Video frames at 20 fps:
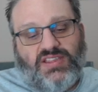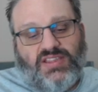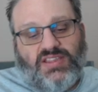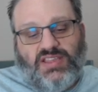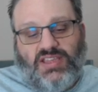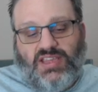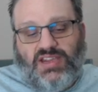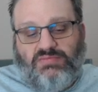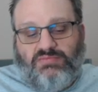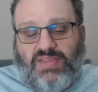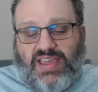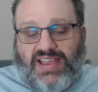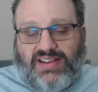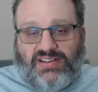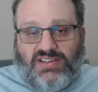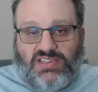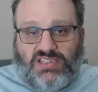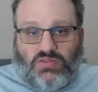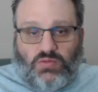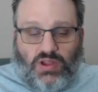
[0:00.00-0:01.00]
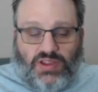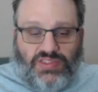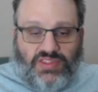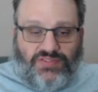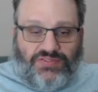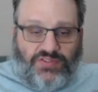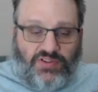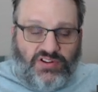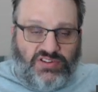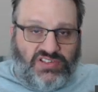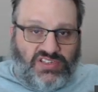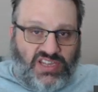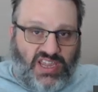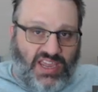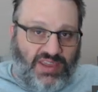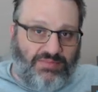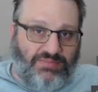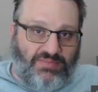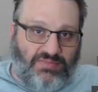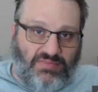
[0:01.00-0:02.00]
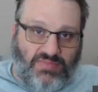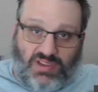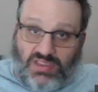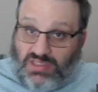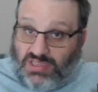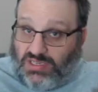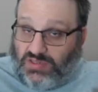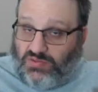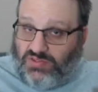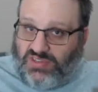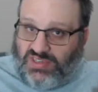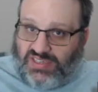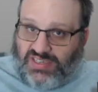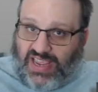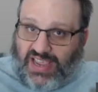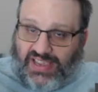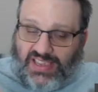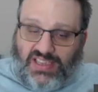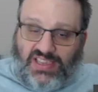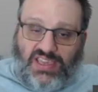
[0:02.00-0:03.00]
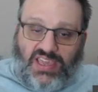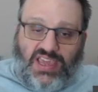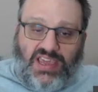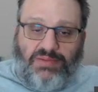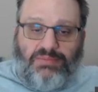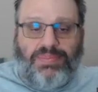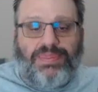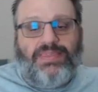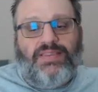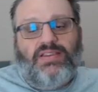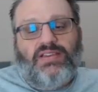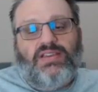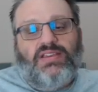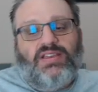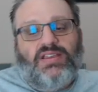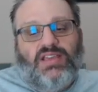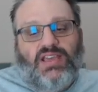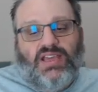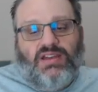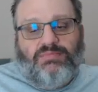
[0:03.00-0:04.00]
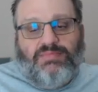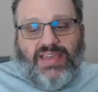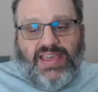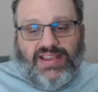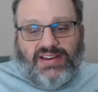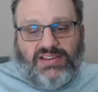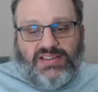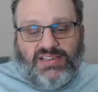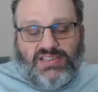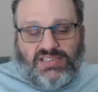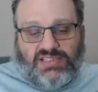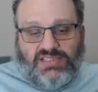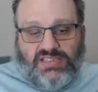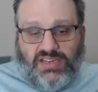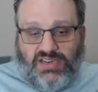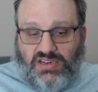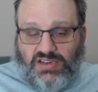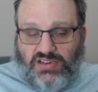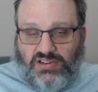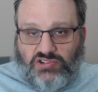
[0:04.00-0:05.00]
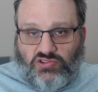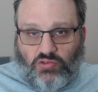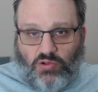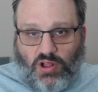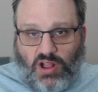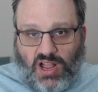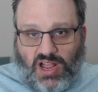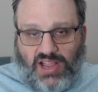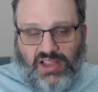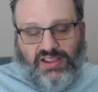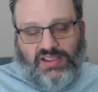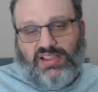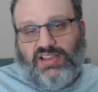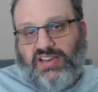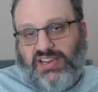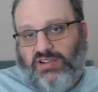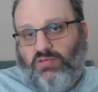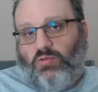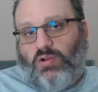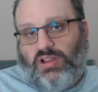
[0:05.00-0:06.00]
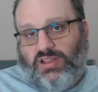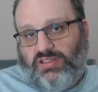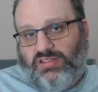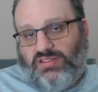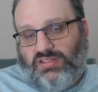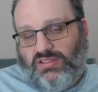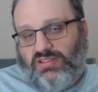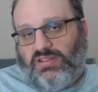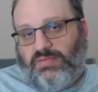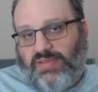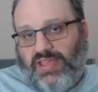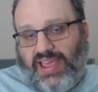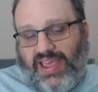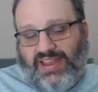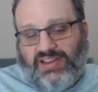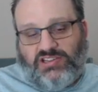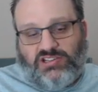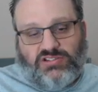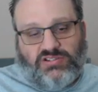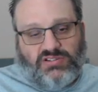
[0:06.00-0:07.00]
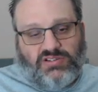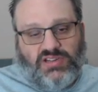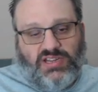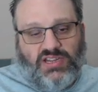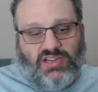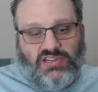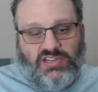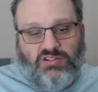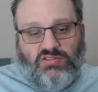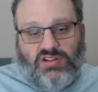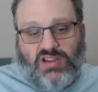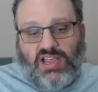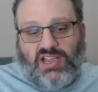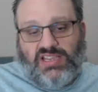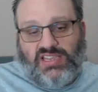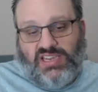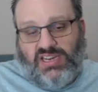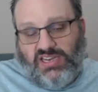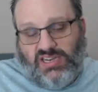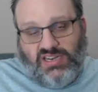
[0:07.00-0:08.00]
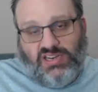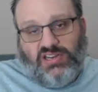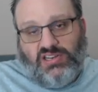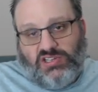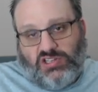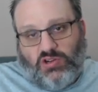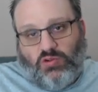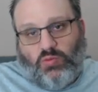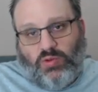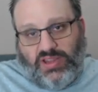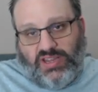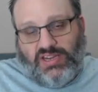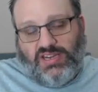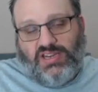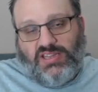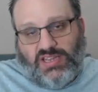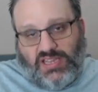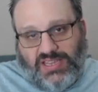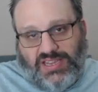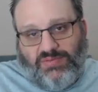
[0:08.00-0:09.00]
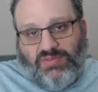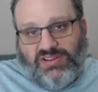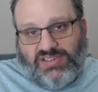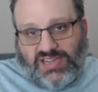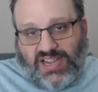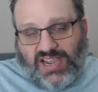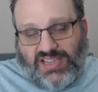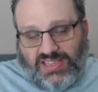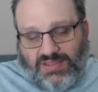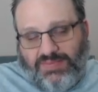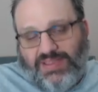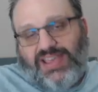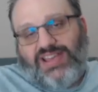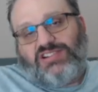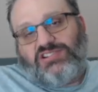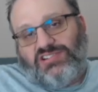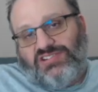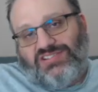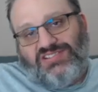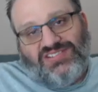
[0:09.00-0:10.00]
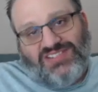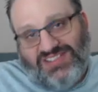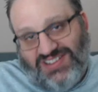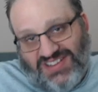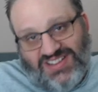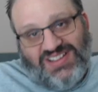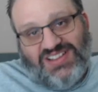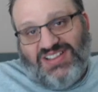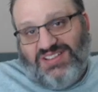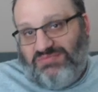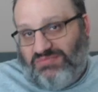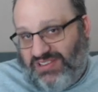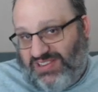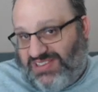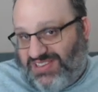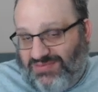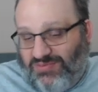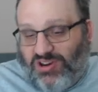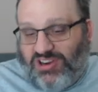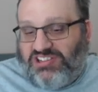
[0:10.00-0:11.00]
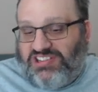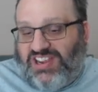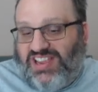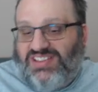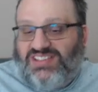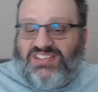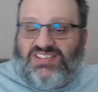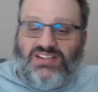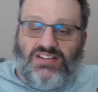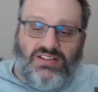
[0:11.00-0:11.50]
And Magnus won the first game, and this was the second game. And Magnus needed a draw, and he won the match. And Yangyi needed to win, and then they would tie the match and play some more chess.